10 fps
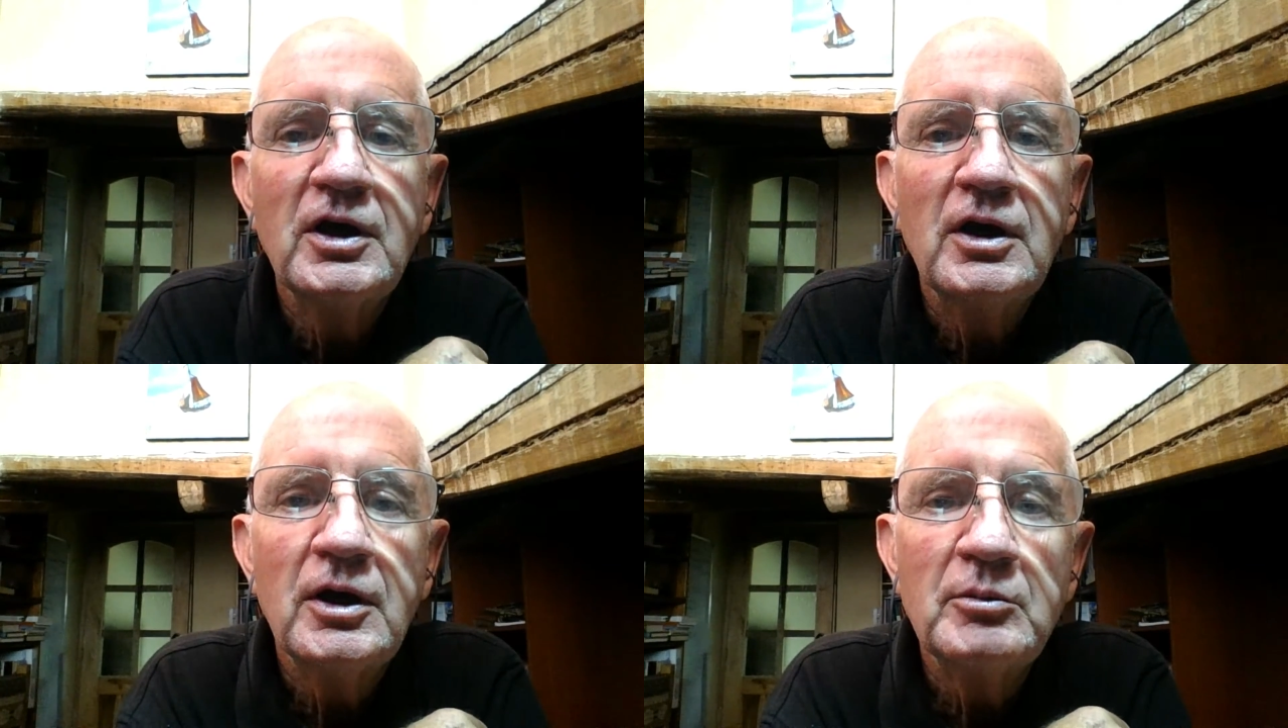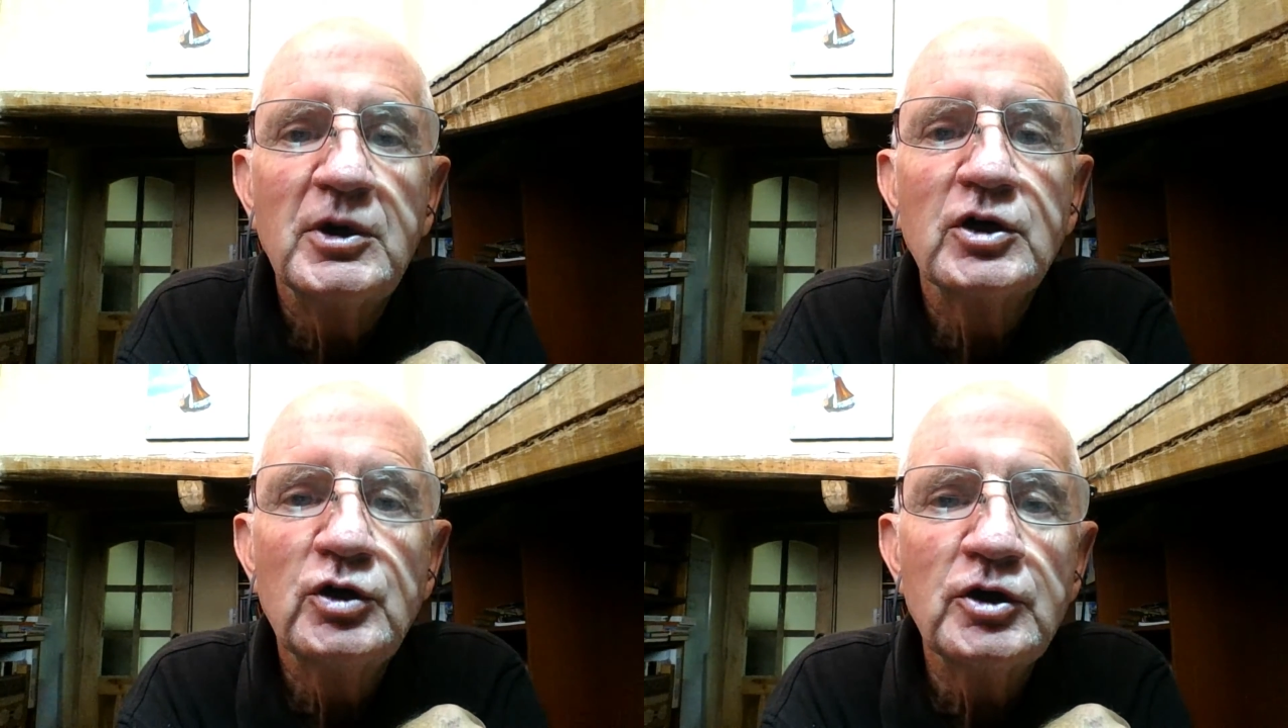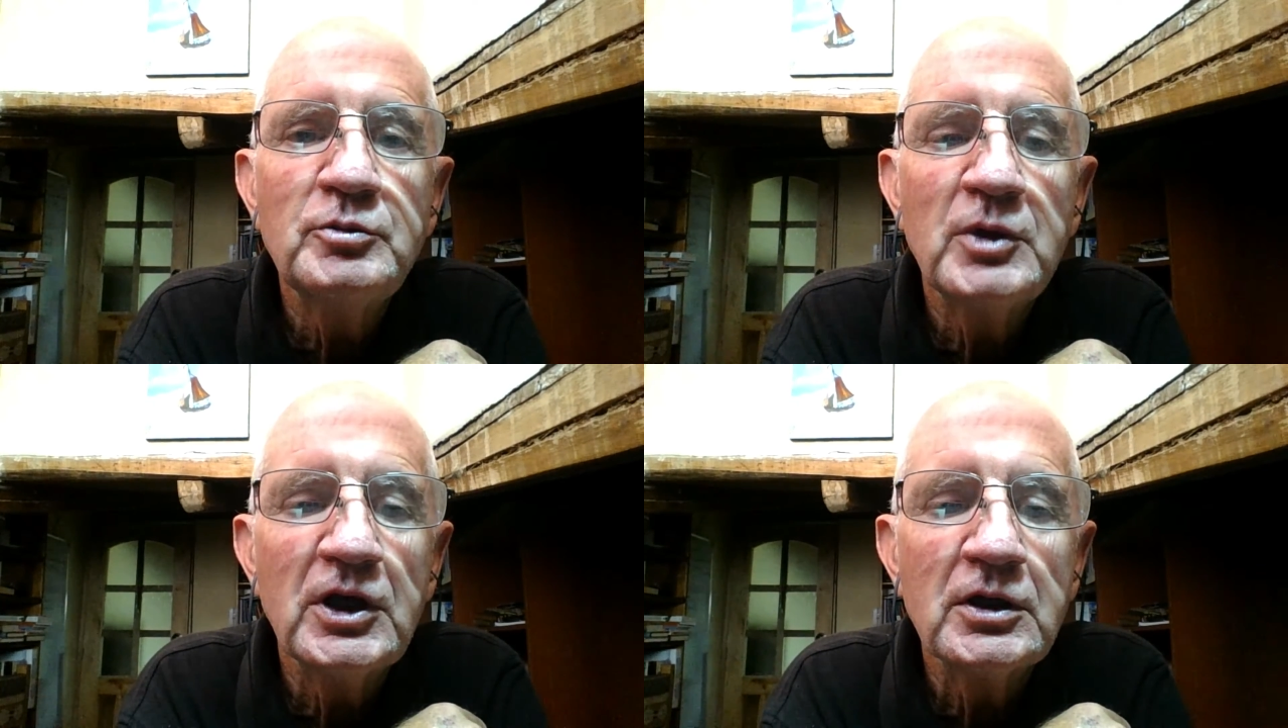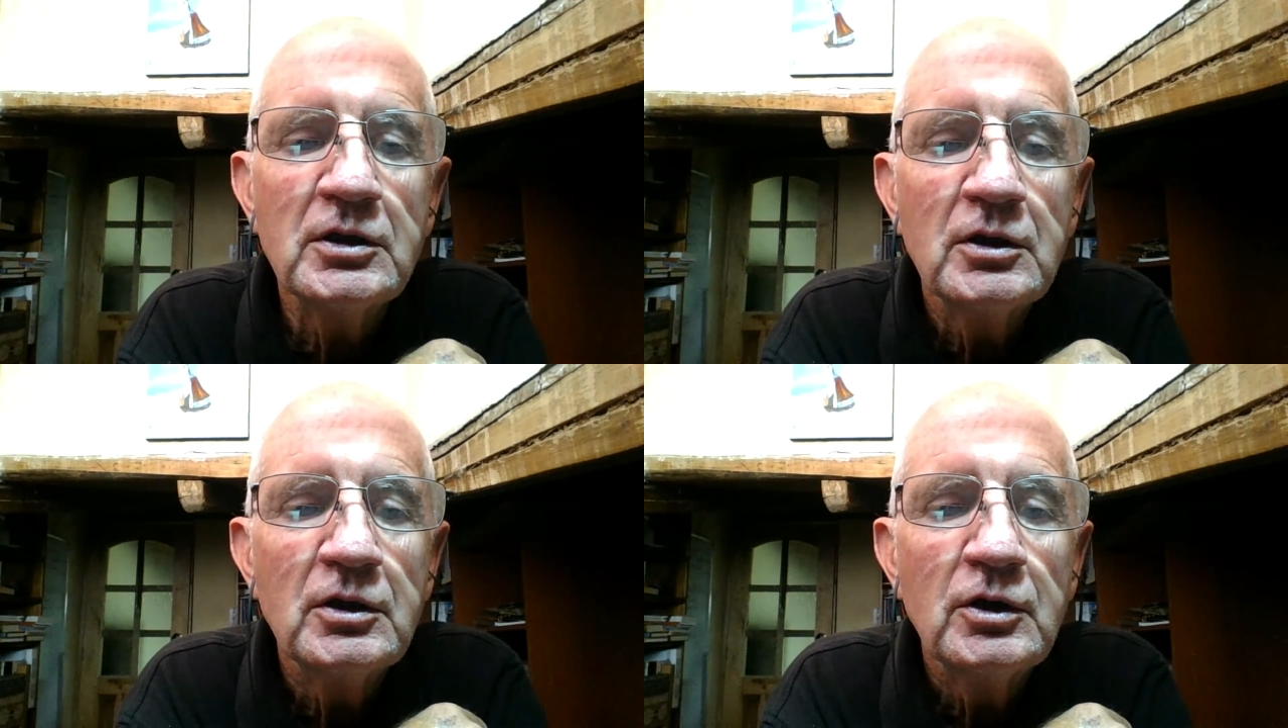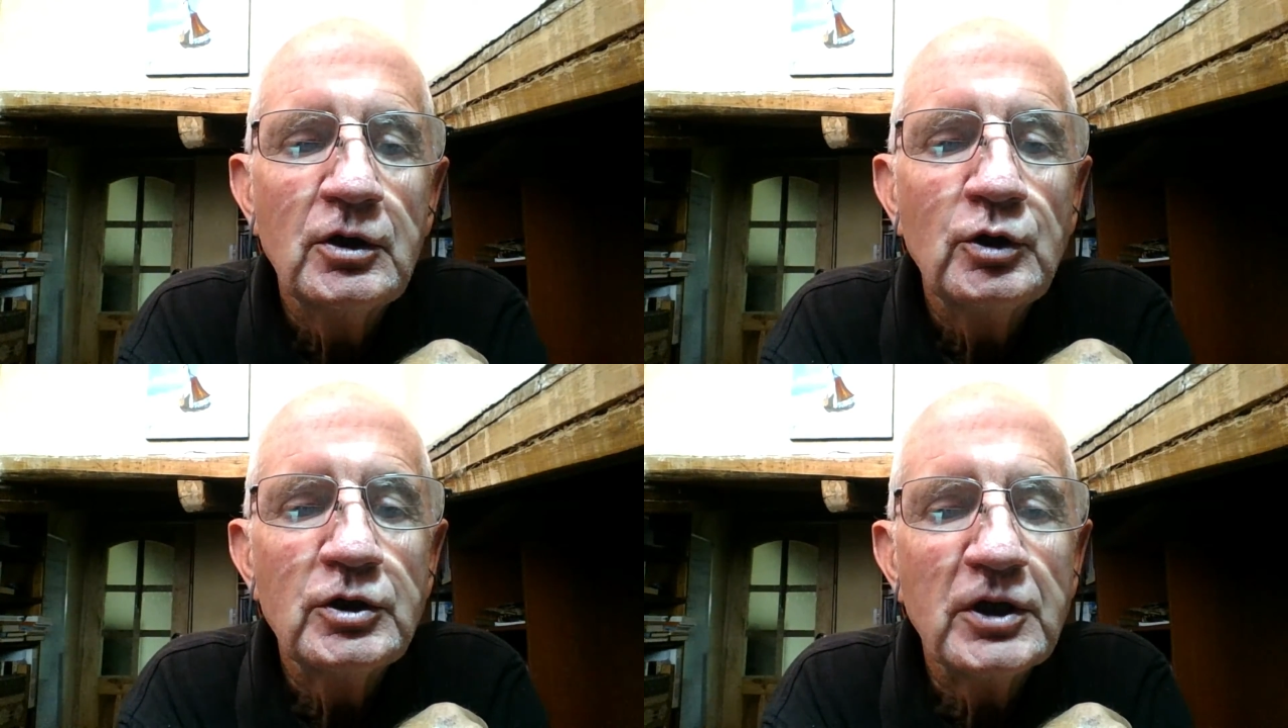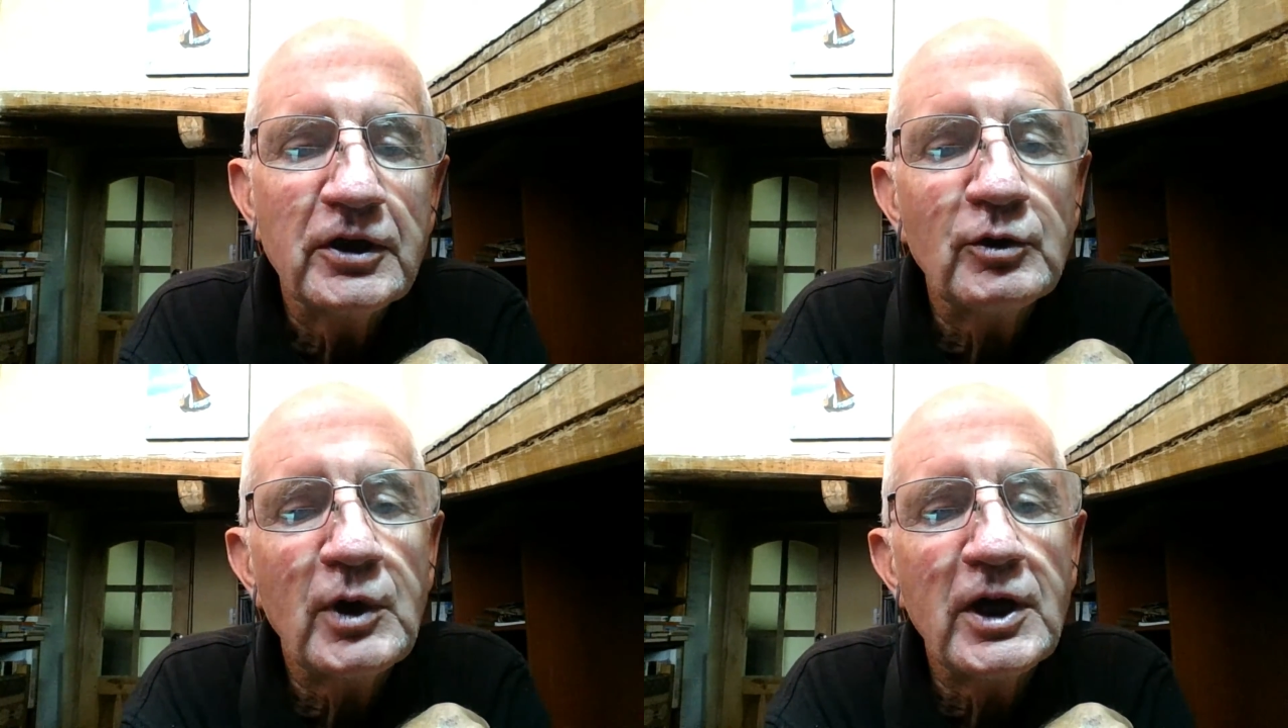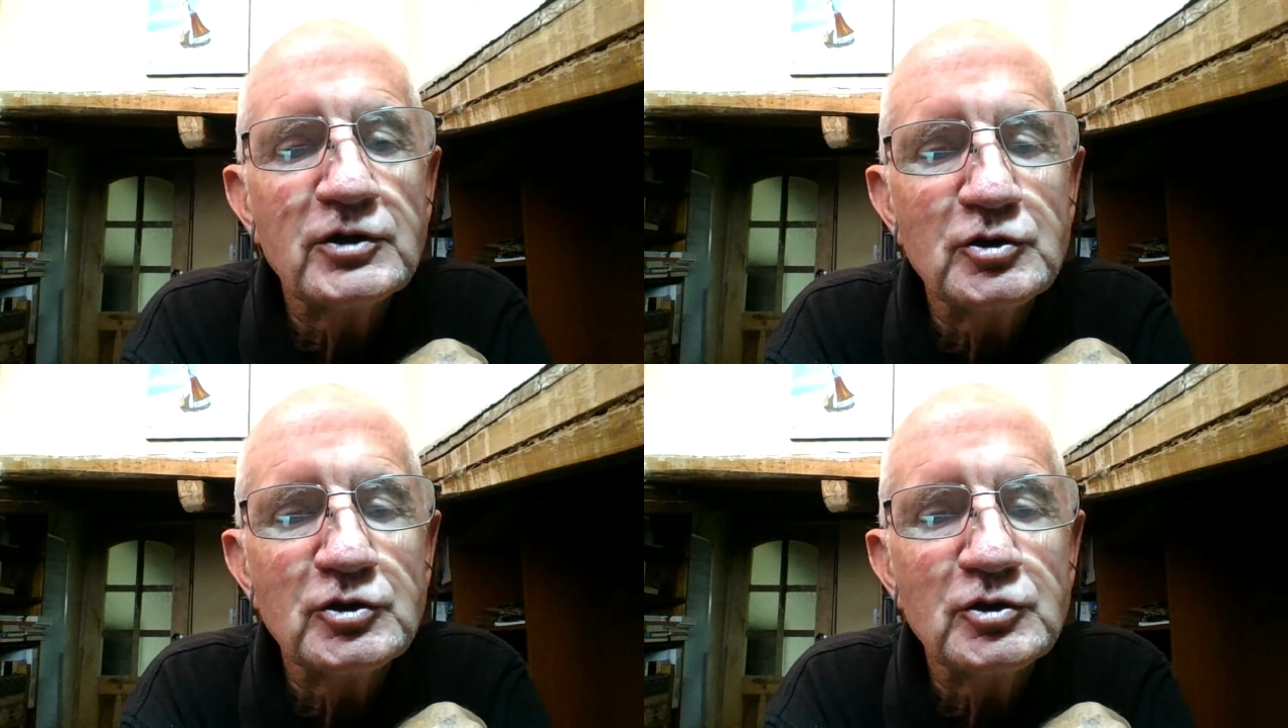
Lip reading: among good men who would otherwise